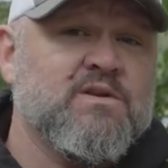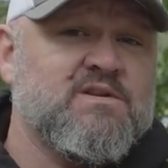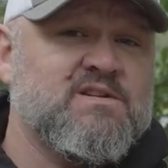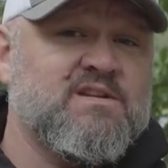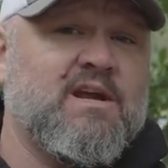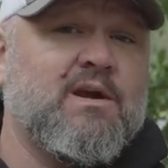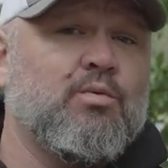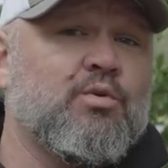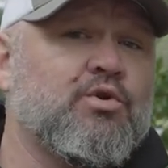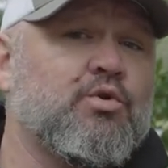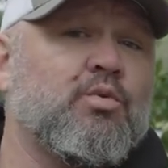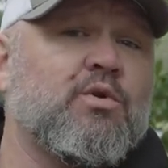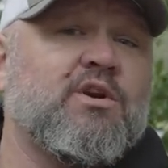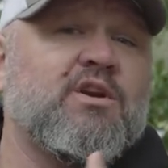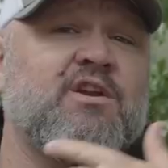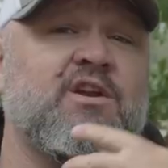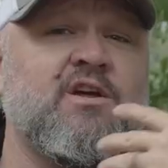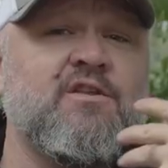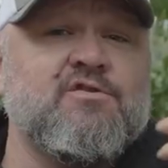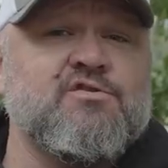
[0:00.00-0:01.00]
Today we're doing
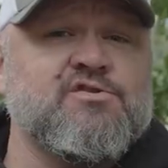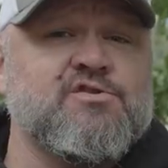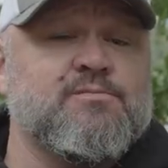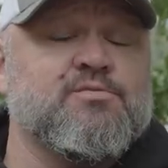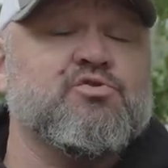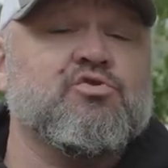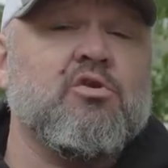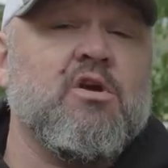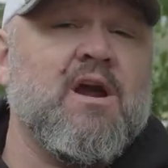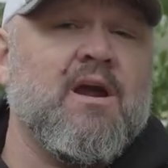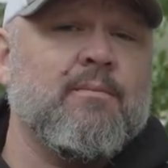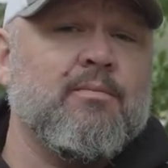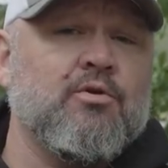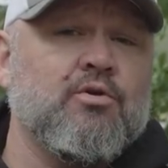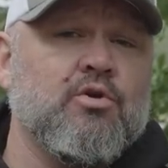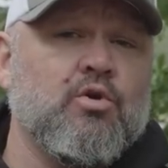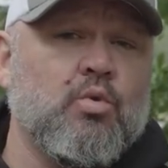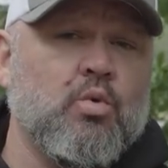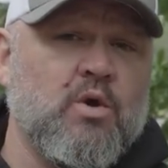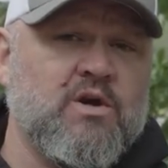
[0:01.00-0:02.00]
another
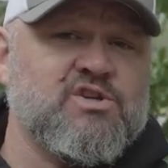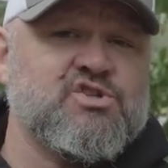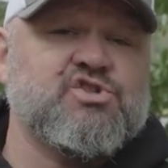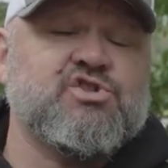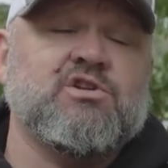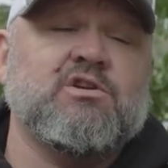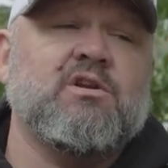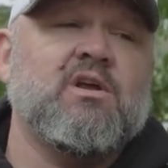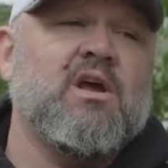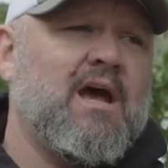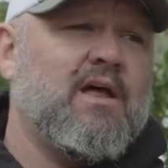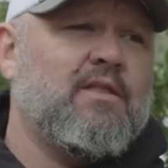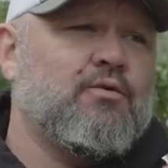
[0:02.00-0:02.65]
subscriber question.